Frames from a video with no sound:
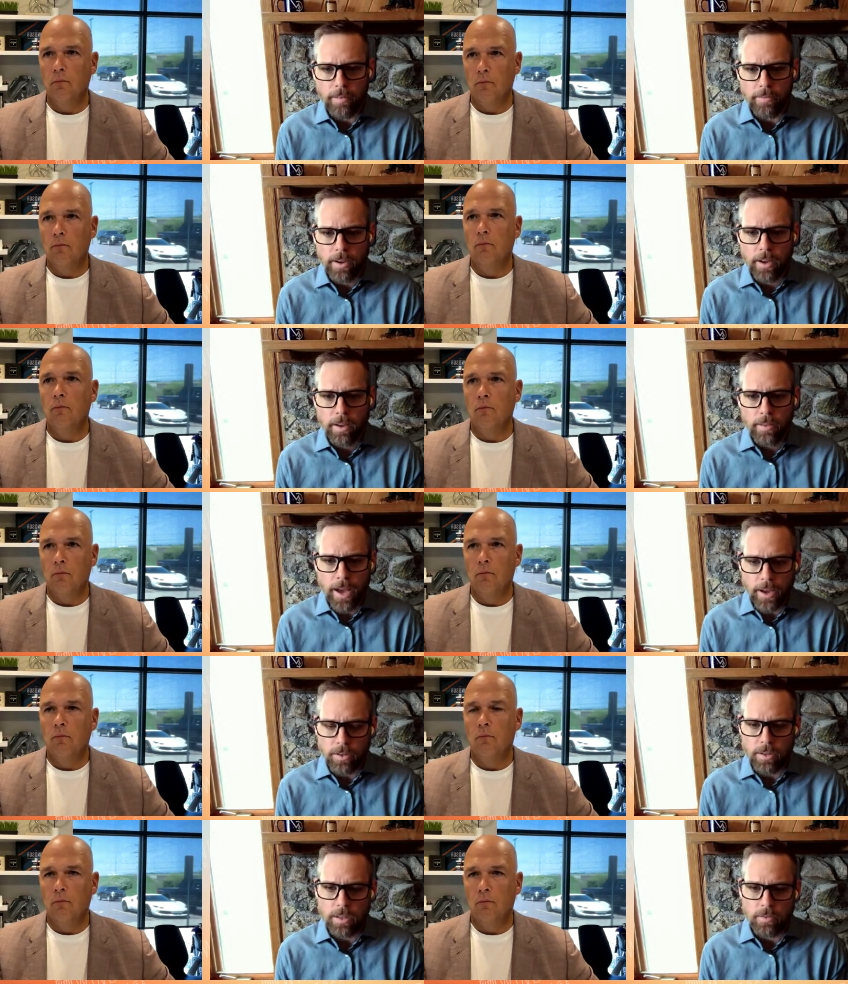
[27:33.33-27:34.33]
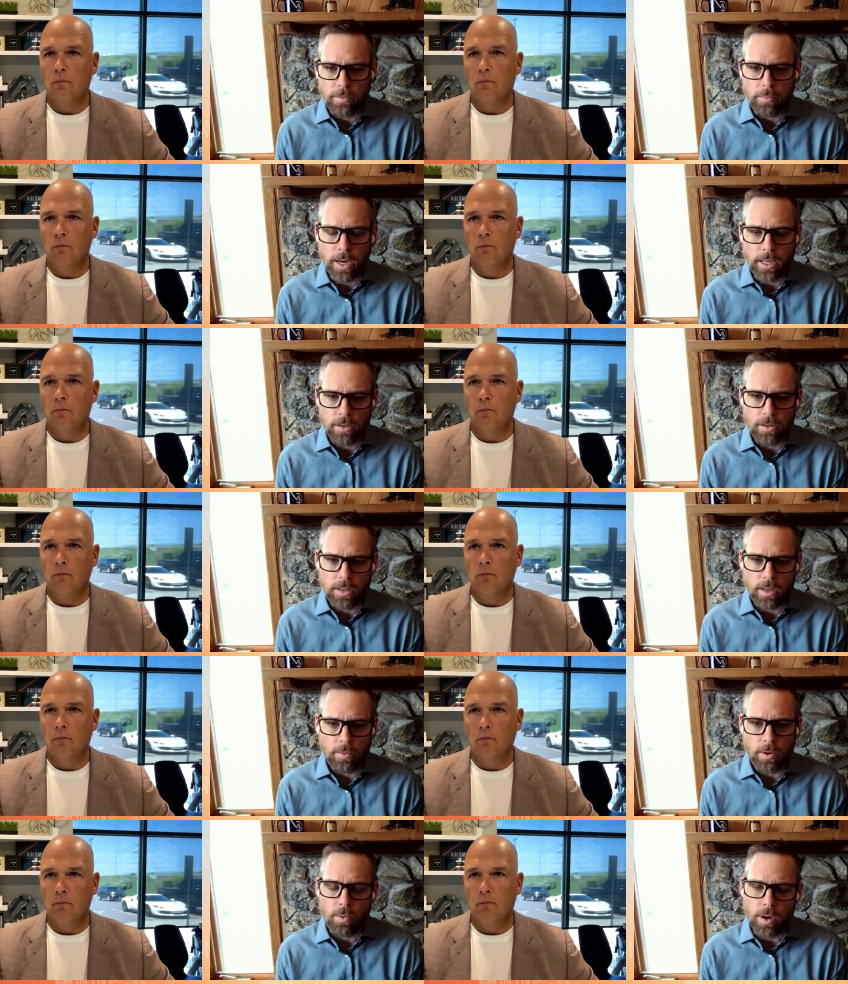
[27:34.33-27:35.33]
Speaker 1: have thousands of appraisers
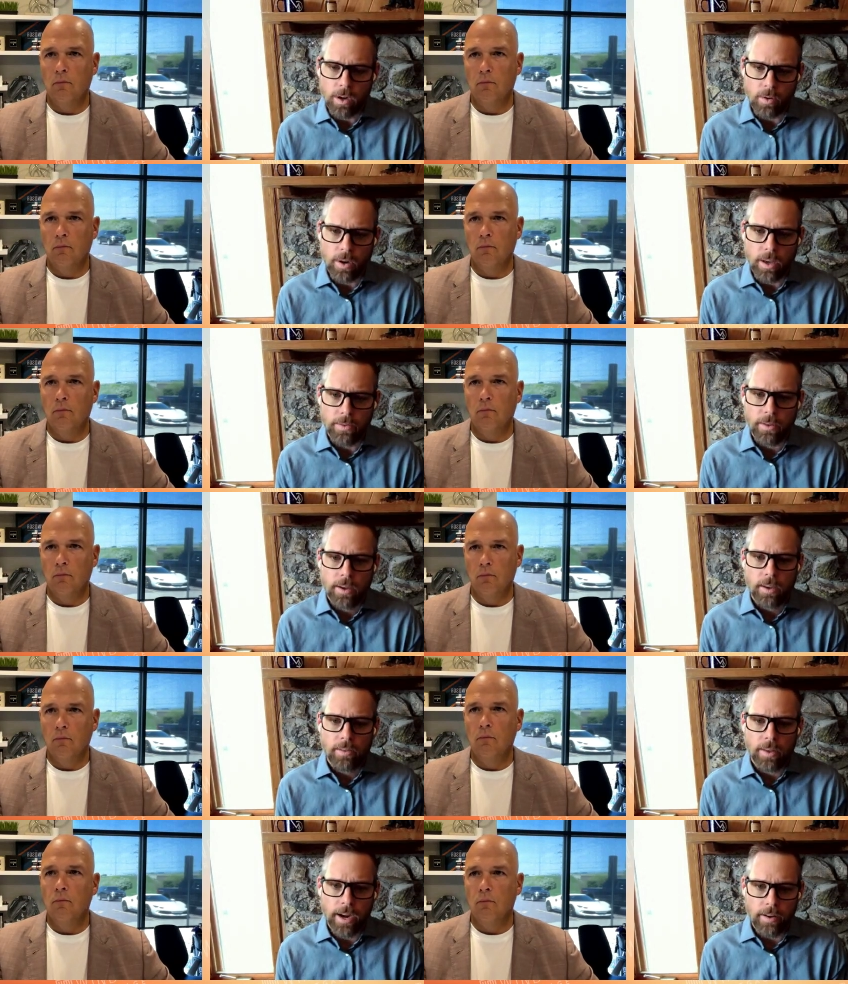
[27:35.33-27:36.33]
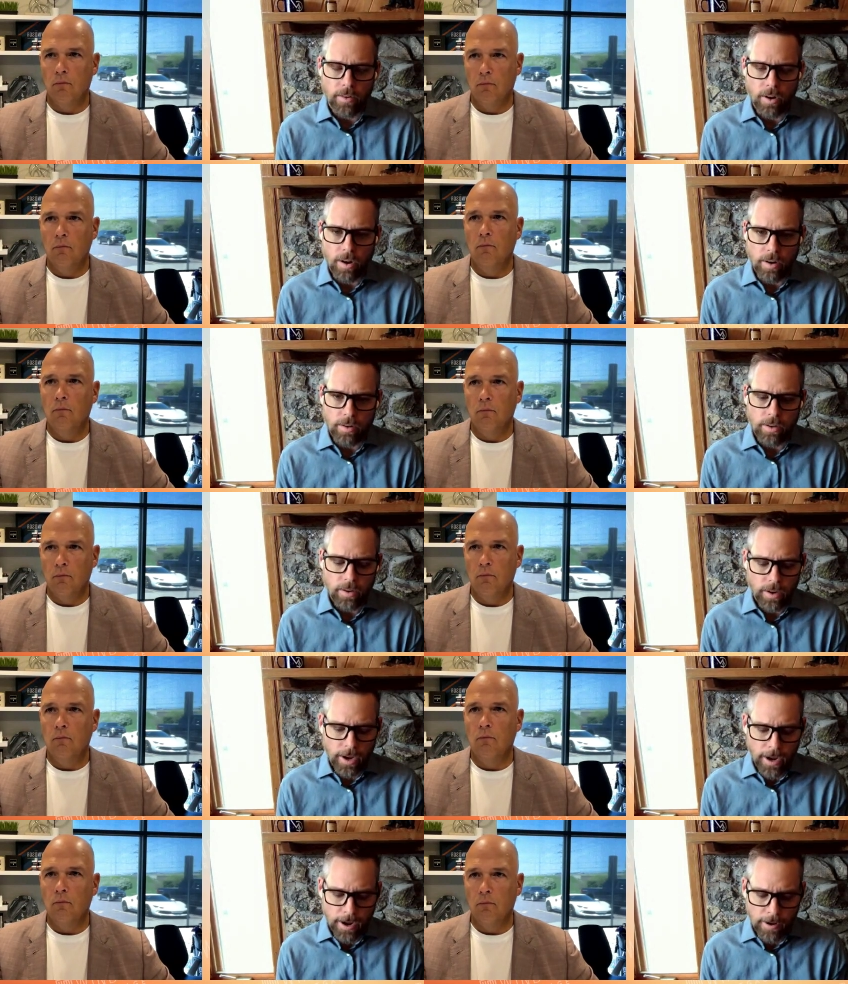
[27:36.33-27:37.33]
that we work with that have earned
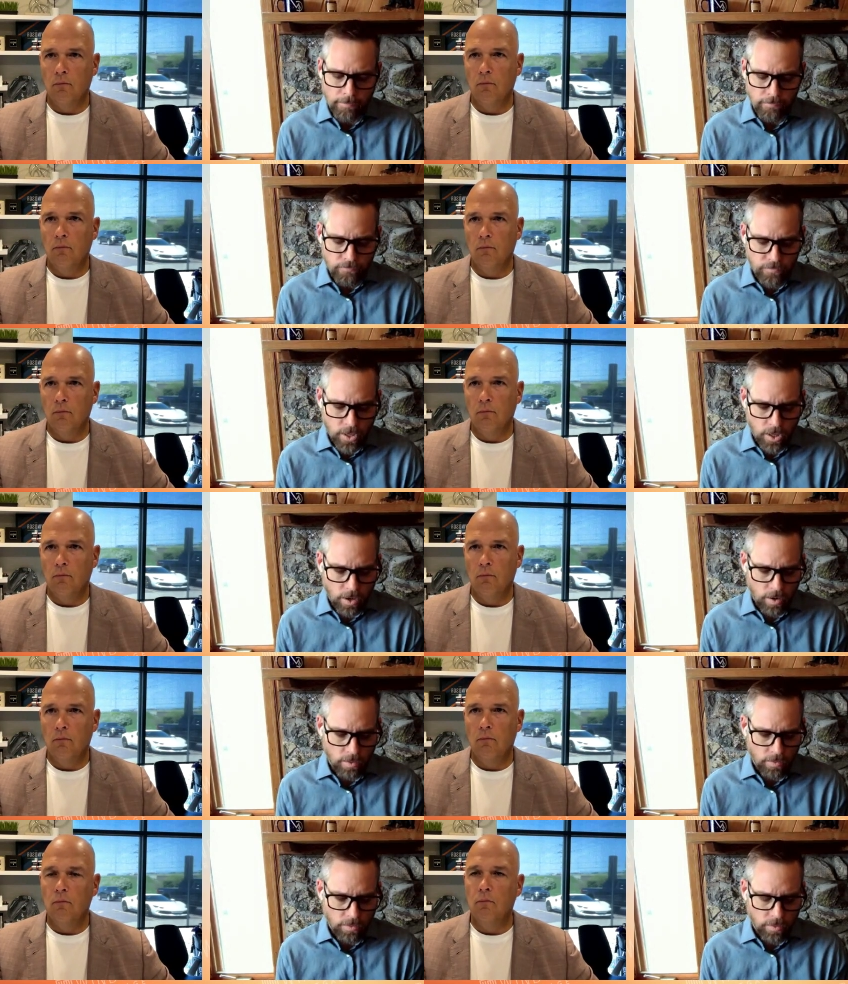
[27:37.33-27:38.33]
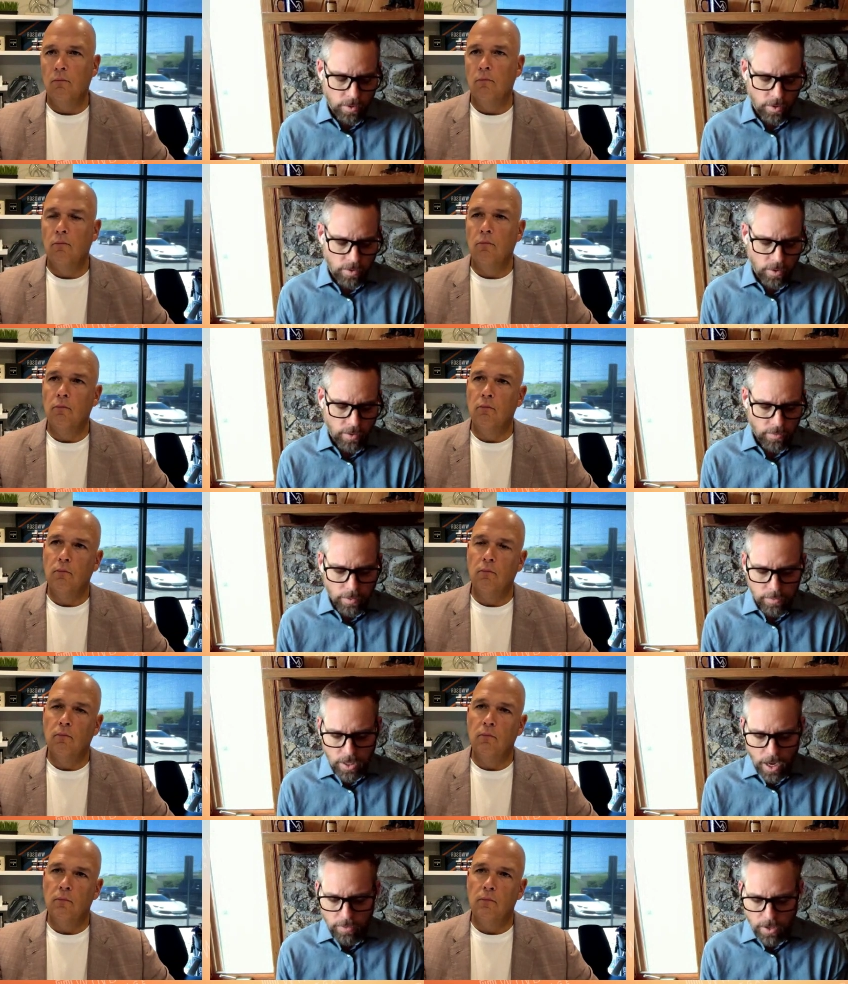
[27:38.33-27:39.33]
um, you know
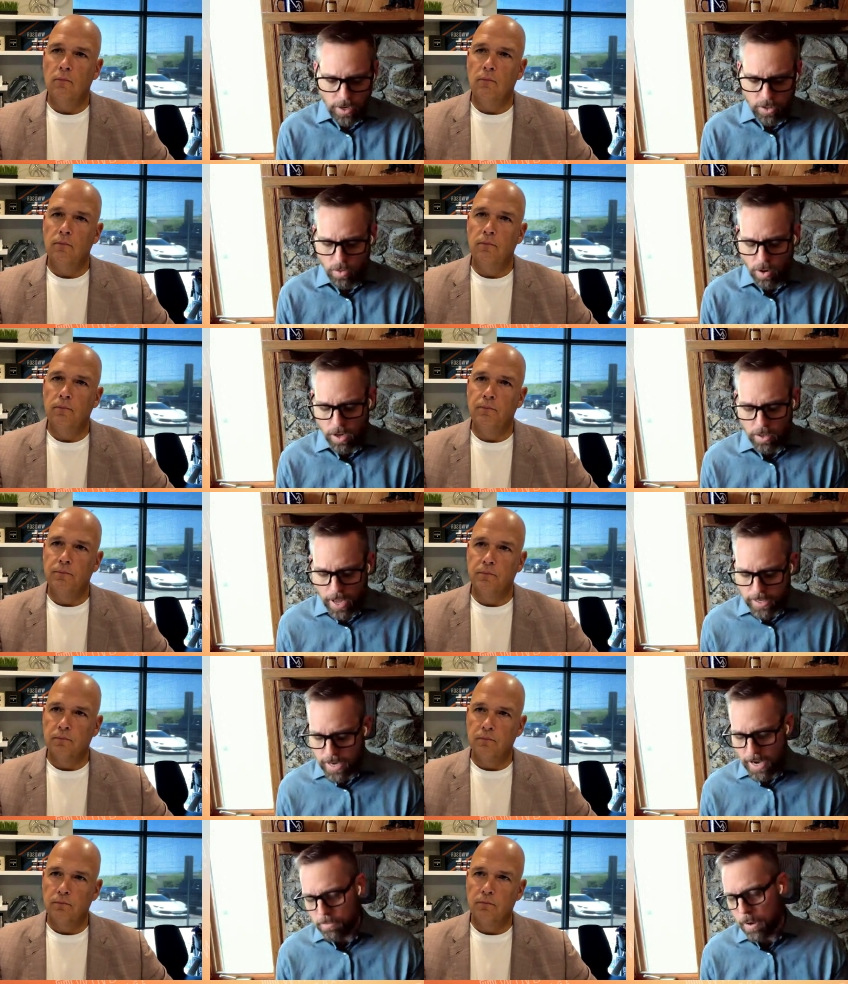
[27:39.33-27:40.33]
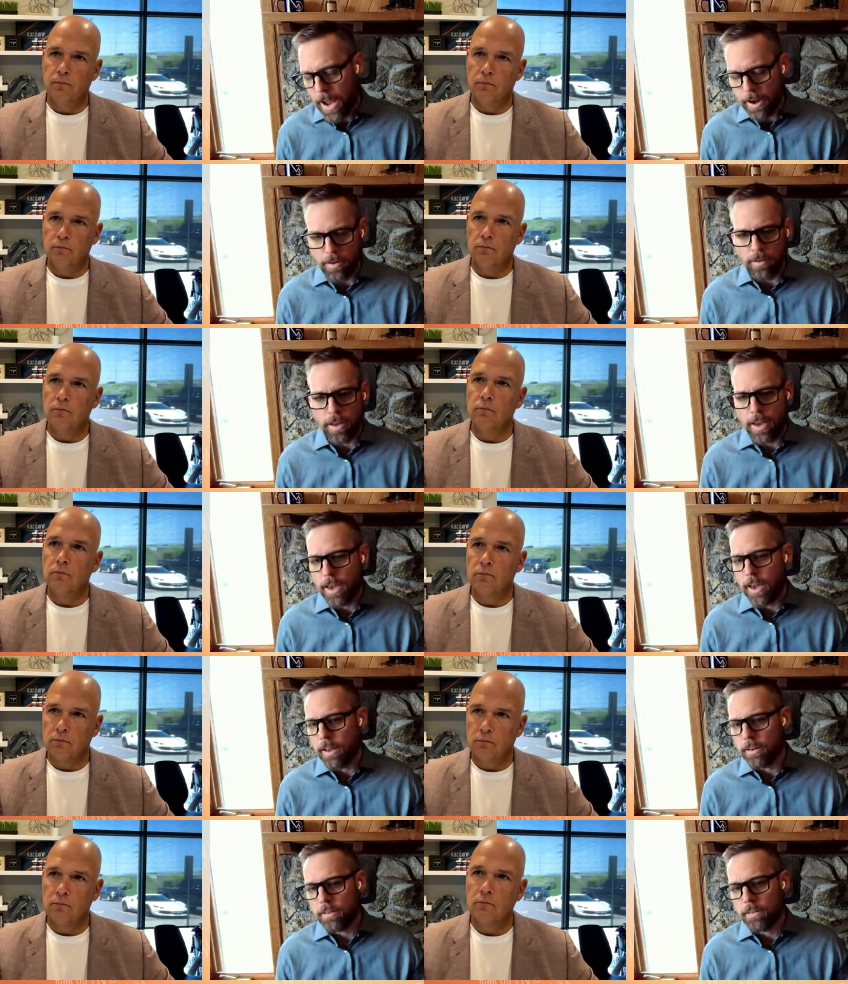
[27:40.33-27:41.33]
themselves onto our class act panel
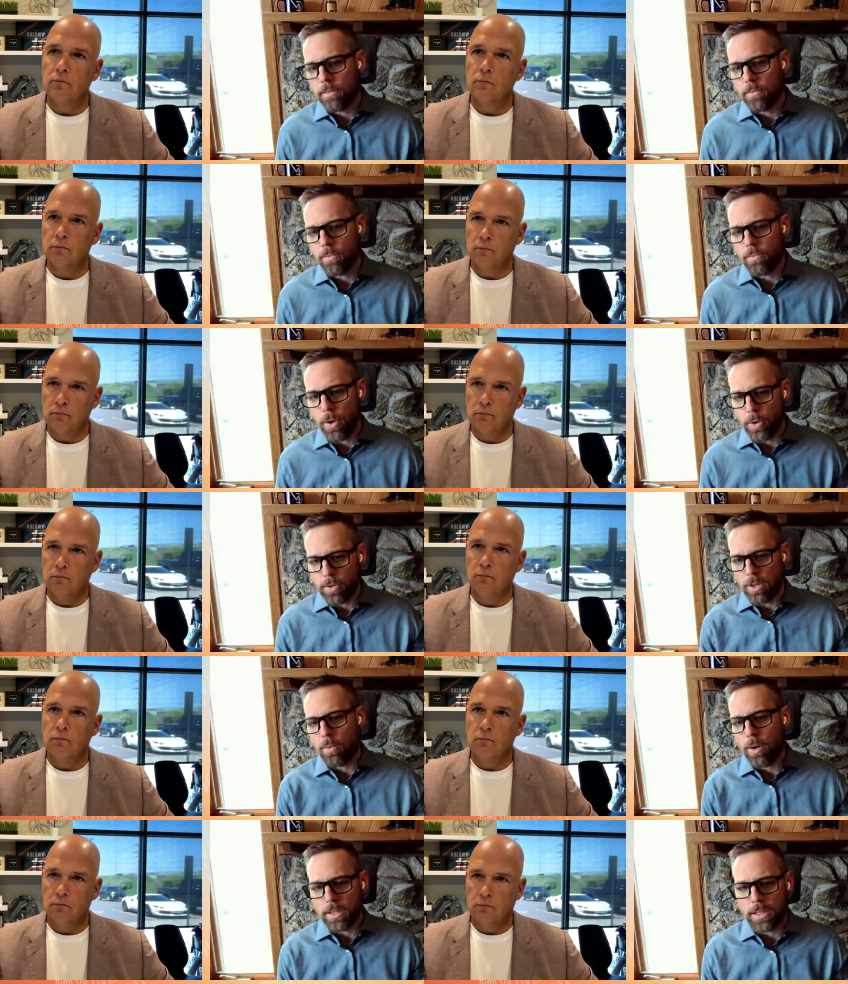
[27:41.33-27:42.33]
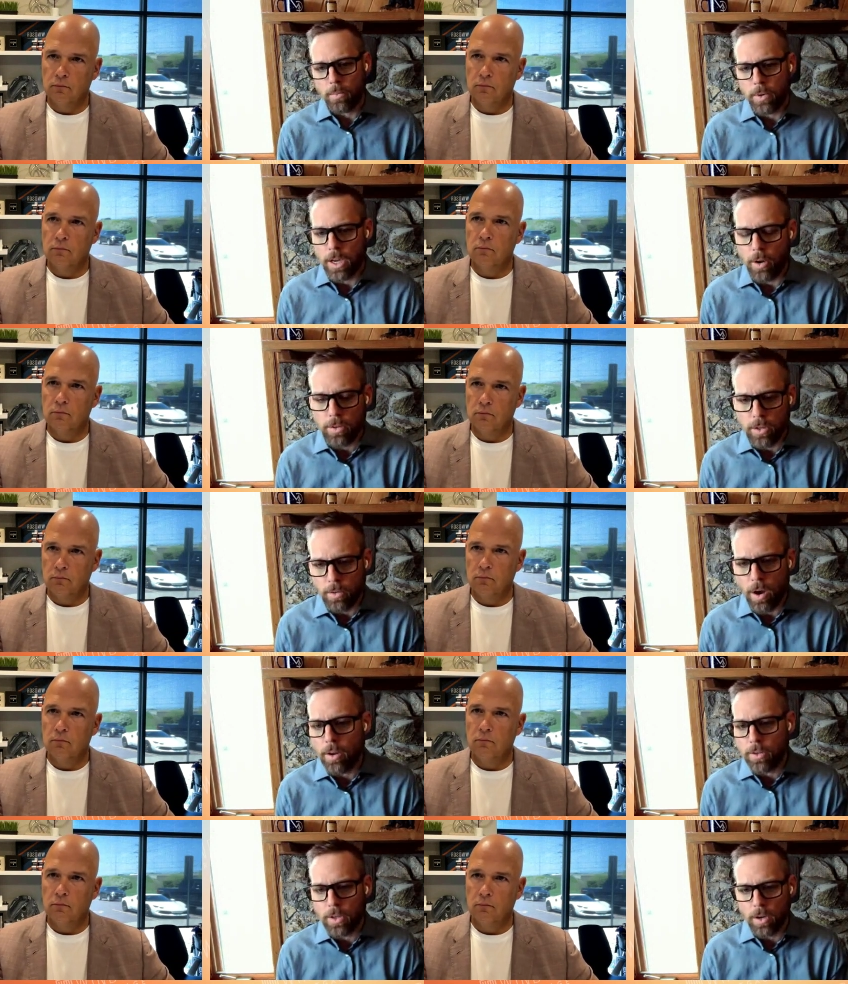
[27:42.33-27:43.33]
and those are the ones that we go to
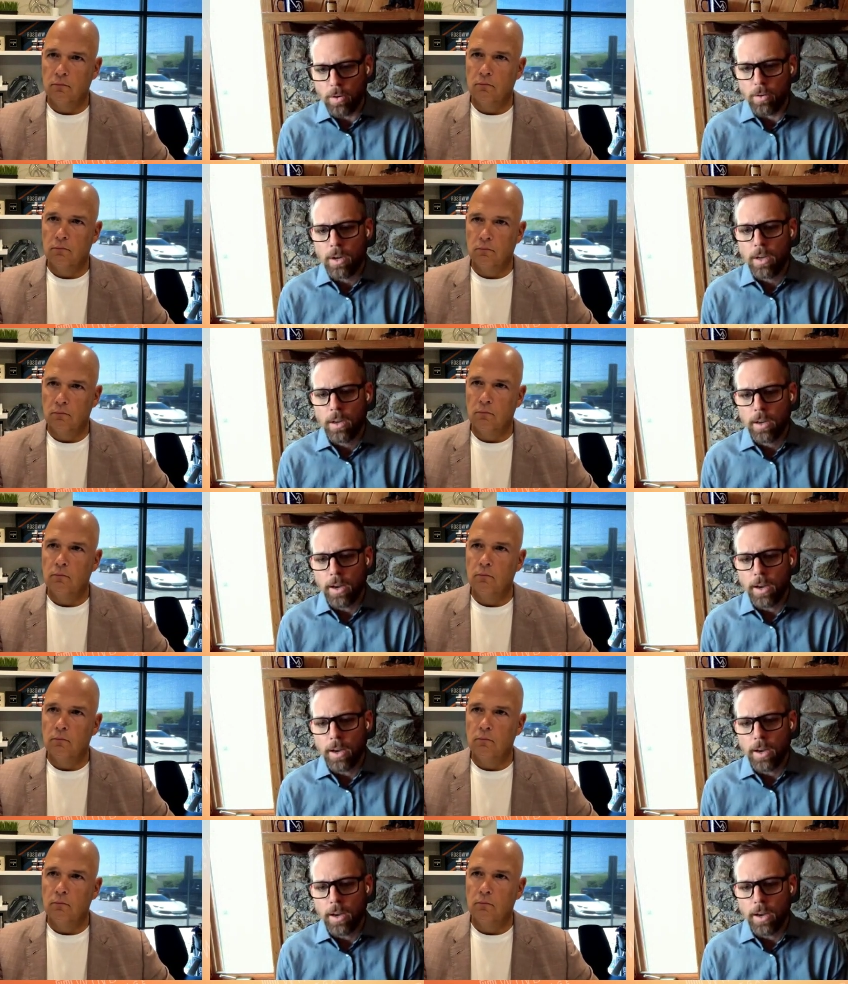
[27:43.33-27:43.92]
also